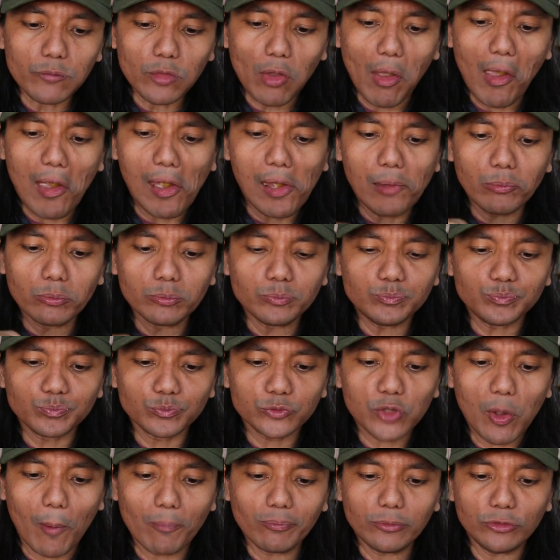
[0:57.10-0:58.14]

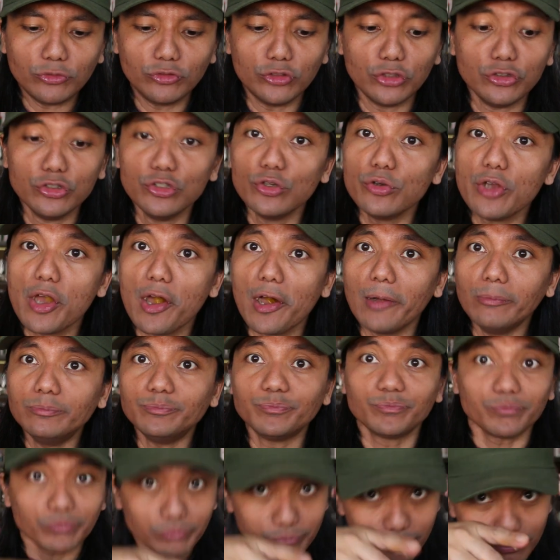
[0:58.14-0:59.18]
It's the new year.
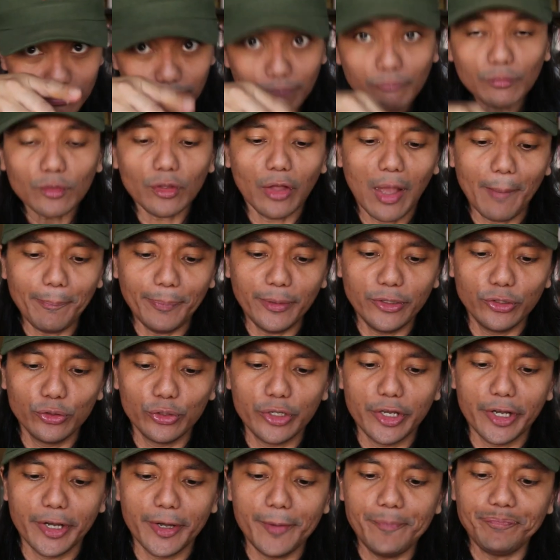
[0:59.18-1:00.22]
Happy New
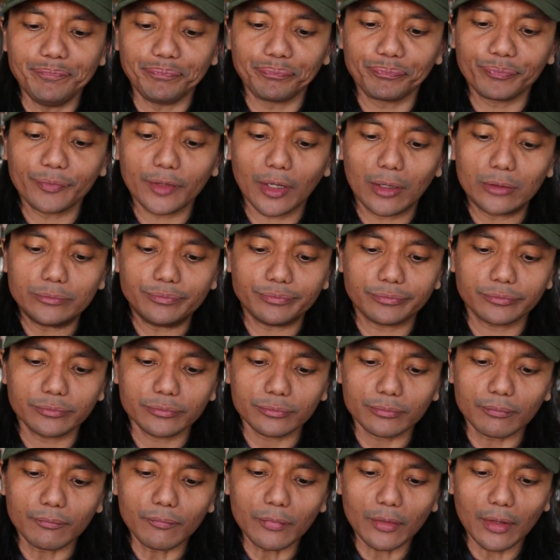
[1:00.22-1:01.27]
Year.
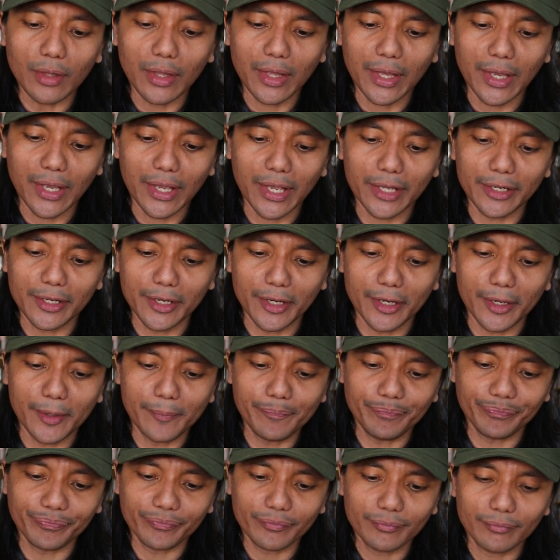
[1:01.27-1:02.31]
And
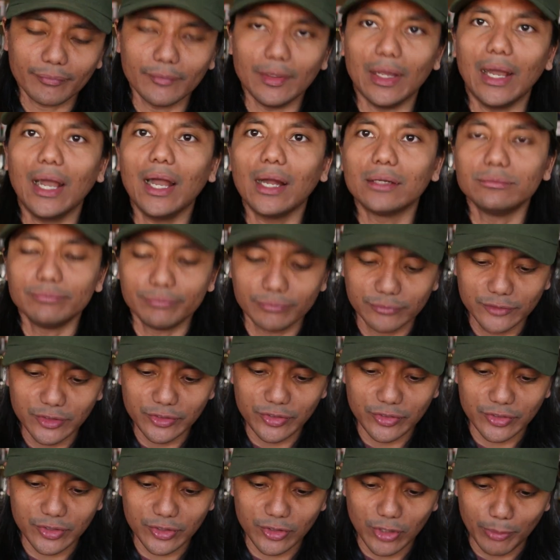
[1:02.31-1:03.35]
yeah,
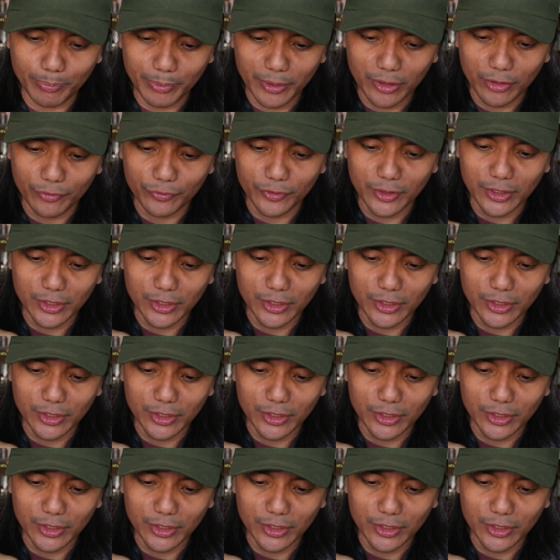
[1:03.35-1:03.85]
this is the topic of